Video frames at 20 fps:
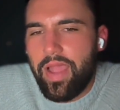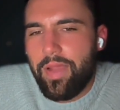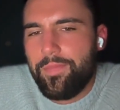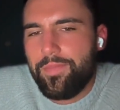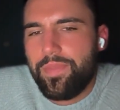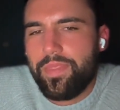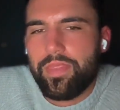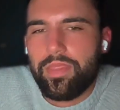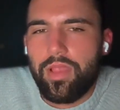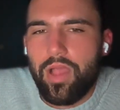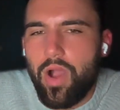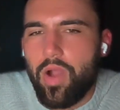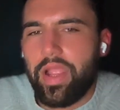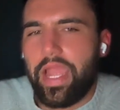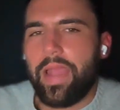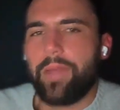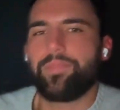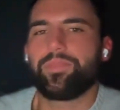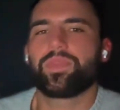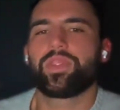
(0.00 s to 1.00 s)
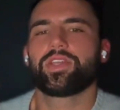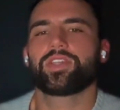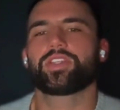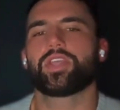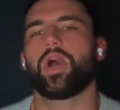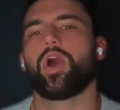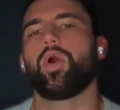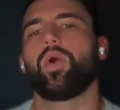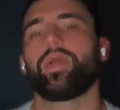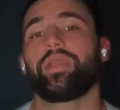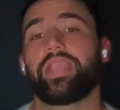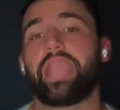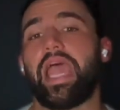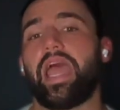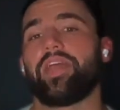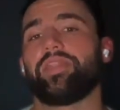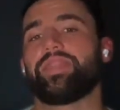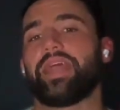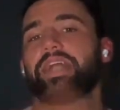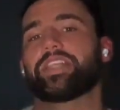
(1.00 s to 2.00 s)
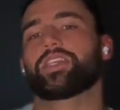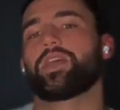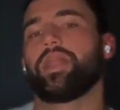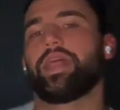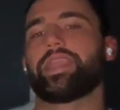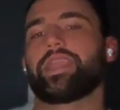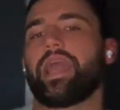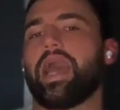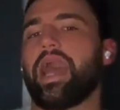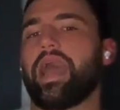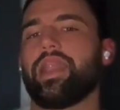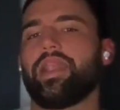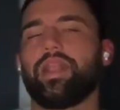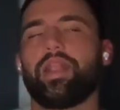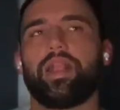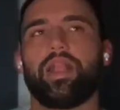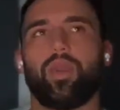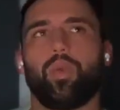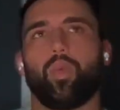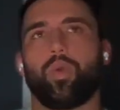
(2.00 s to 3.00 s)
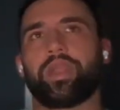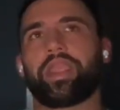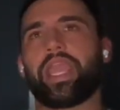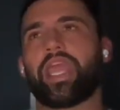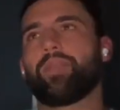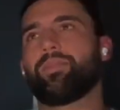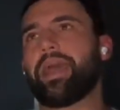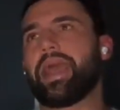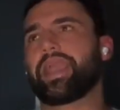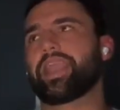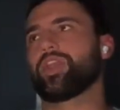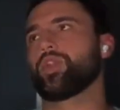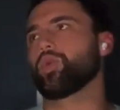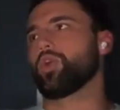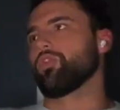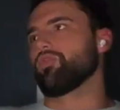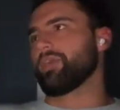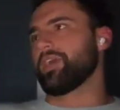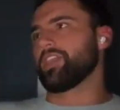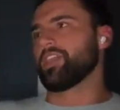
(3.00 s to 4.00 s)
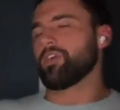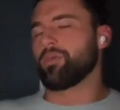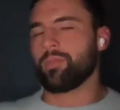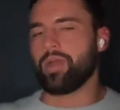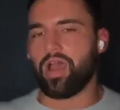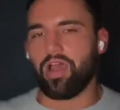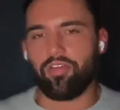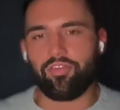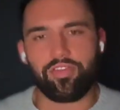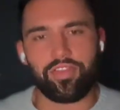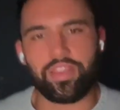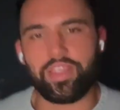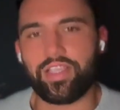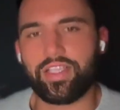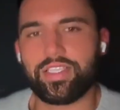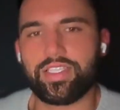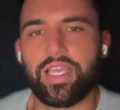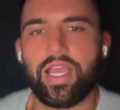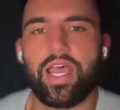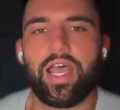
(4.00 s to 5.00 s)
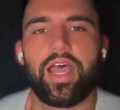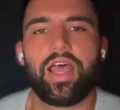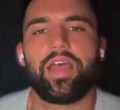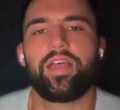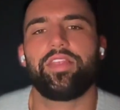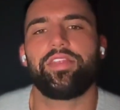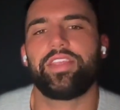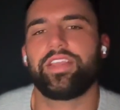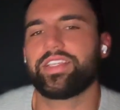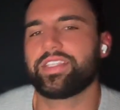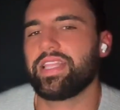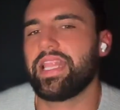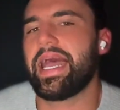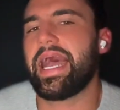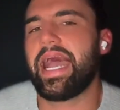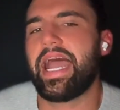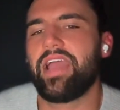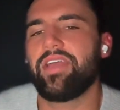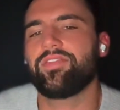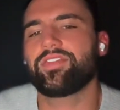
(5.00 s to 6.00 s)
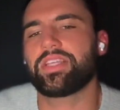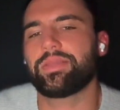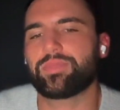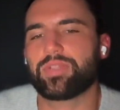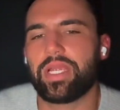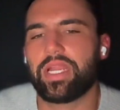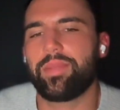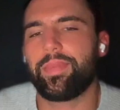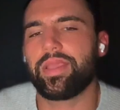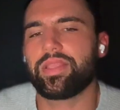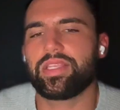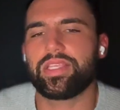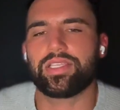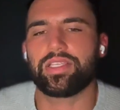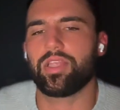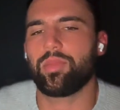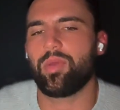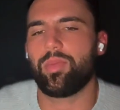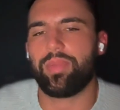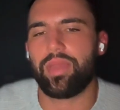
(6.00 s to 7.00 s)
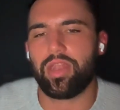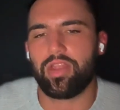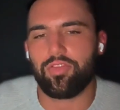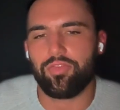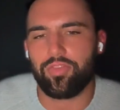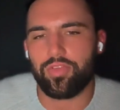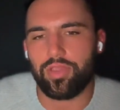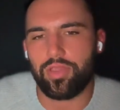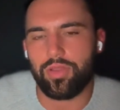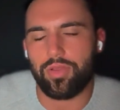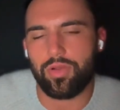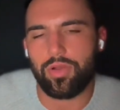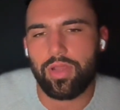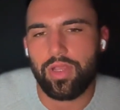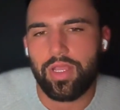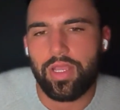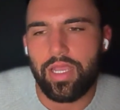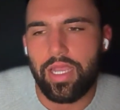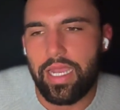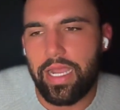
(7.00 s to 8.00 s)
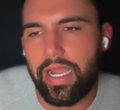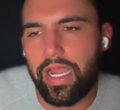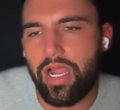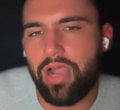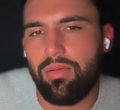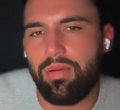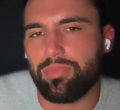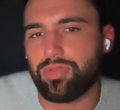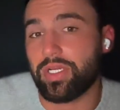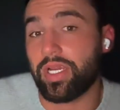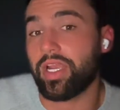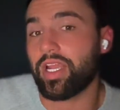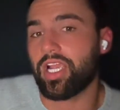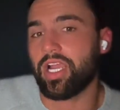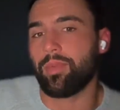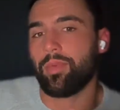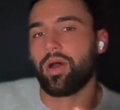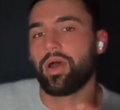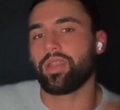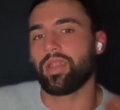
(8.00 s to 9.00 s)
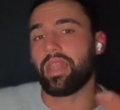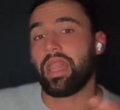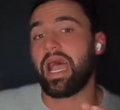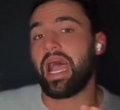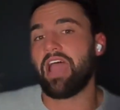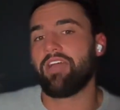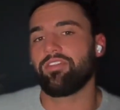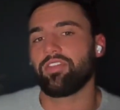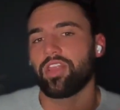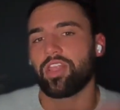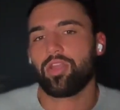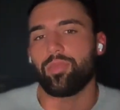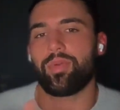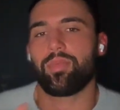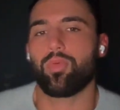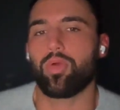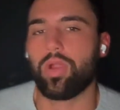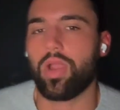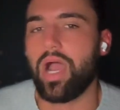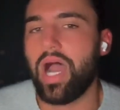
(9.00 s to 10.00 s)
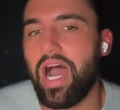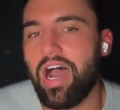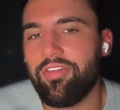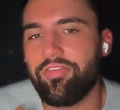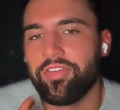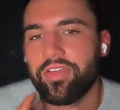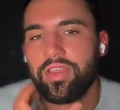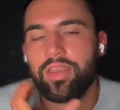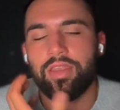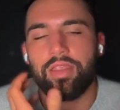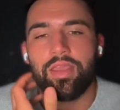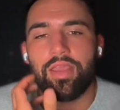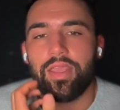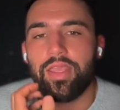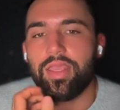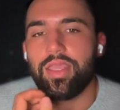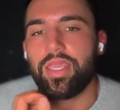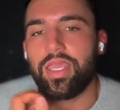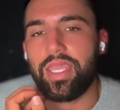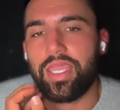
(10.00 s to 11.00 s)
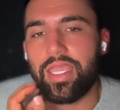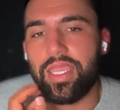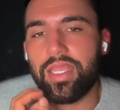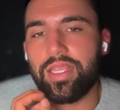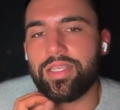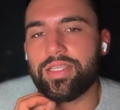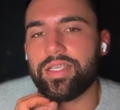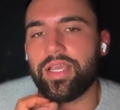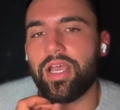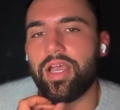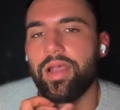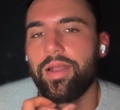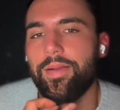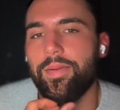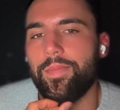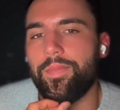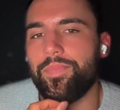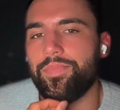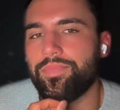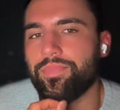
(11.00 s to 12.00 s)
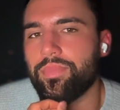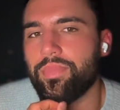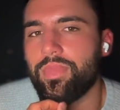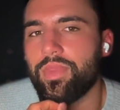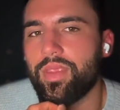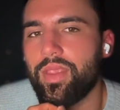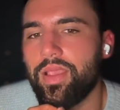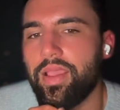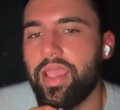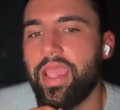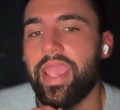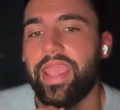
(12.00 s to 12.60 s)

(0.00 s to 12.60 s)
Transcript: I feel that. Okay, so yeah, that's all I got. We're getting back into a rhythm of these uh, these lives. I'm trying to make these a little bit better for you. Um, I'm trying to come on live a little bit more often and um,